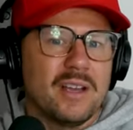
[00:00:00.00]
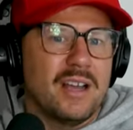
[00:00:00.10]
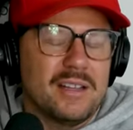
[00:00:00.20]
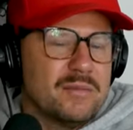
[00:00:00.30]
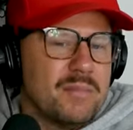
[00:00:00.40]

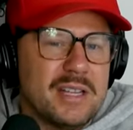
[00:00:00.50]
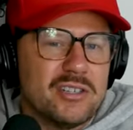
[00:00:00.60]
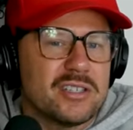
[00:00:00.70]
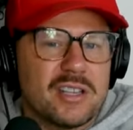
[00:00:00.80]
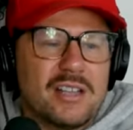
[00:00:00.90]
Uh, me
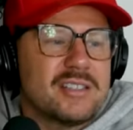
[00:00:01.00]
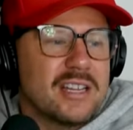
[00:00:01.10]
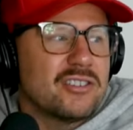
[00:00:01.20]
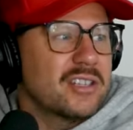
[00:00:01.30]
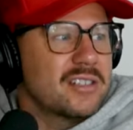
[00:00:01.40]
just
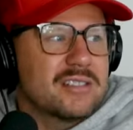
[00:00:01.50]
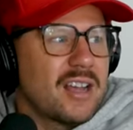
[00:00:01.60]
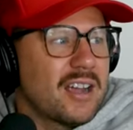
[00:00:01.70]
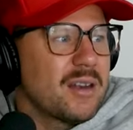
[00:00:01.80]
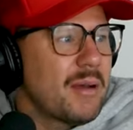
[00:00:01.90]
essentially
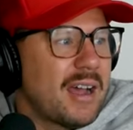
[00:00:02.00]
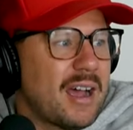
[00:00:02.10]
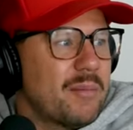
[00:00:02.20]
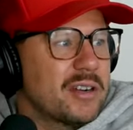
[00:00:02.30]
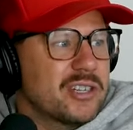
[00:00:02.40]
talking about
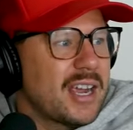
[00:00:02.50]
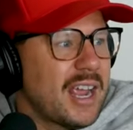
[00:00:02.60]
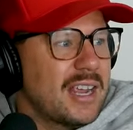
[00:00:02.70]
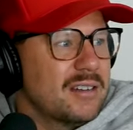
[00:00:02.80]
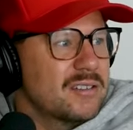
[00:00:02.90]
how much I
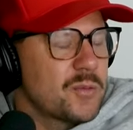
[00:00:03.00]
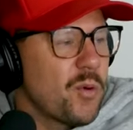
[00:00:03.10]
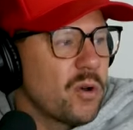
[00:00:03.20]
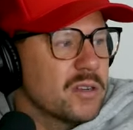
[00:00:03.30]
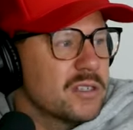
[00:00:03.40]
hate
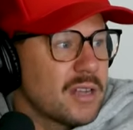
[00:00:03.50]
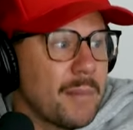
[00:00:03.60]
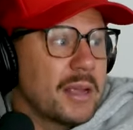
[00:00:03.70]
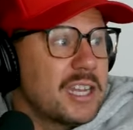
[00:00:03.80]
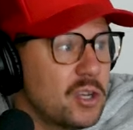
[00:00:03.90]
sports.
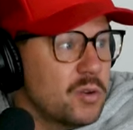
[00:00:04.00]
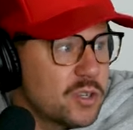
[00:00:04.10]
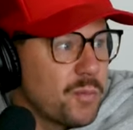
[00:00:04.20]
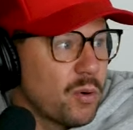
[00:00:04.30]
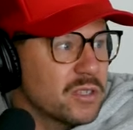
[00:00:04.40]
I'm a huge
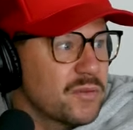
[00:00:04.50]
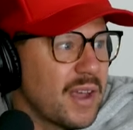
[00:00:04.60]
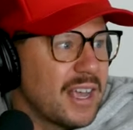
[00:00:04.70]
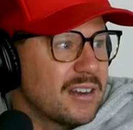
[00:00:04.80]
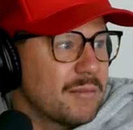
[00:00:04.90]
sports
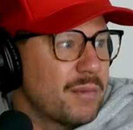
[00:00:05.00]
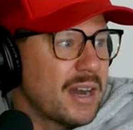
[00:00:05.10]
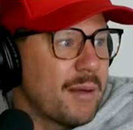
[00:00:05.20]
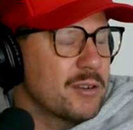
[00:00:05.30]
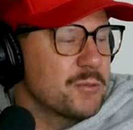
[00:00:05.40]
fan, sure.
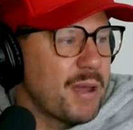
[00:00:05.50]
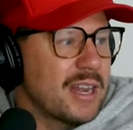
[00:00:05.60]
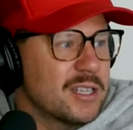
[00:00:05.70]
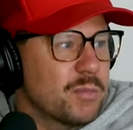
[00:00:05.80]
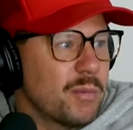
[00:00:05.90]
but how much pain
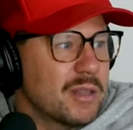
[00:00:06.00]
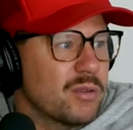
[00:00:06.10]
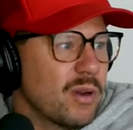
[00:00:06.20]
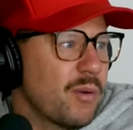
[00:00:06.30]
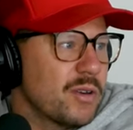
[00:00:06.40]
it's put me
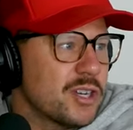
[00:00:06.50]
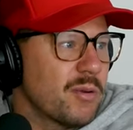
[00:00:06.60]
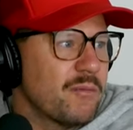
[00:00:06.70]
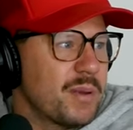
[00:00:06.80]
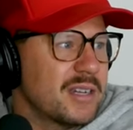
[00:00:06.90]
through, and I wish I
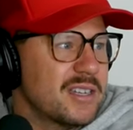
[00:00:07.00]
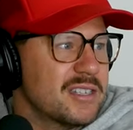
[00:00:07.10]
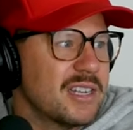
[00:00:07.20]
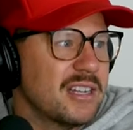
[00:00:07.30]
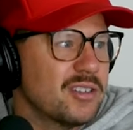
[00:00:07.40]
would have picked
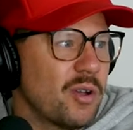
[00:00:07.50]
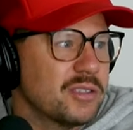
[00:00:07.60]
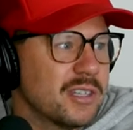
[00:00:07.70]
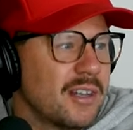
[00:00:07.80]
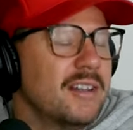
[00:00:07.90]
Disney
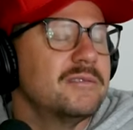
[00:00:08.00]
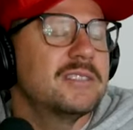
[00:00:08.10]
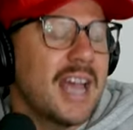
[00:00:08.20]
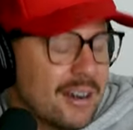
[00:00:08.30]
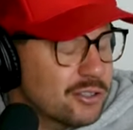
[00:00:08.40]
adult. Yeah.
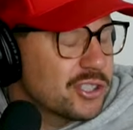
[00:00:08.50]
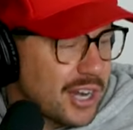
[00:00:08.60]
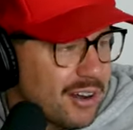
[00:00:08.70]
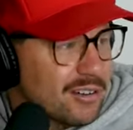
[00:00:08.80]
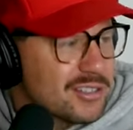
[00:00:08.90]
That'll
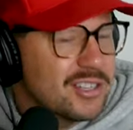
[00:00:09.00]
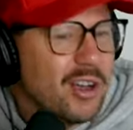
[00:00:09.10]
share. So,